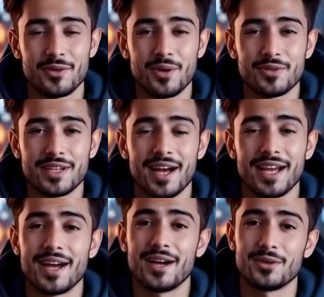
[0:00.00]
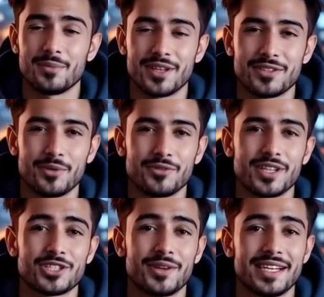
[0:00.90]
from over 900 plus
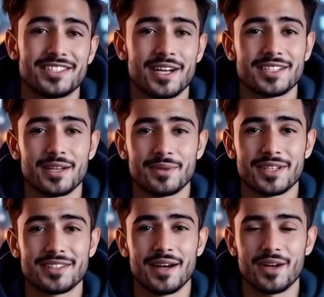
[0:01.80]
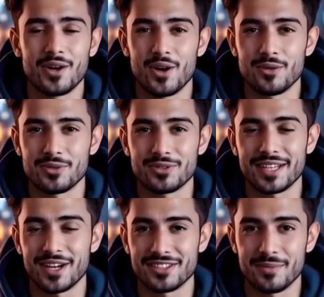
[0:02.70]
professionally designed templates, all fully
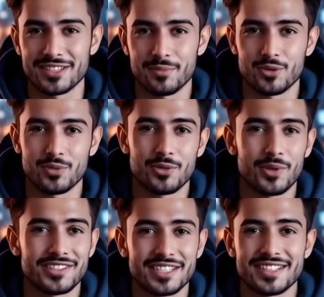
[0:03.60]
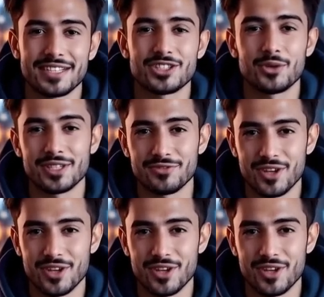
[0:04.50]
customizable with Wix's intuitive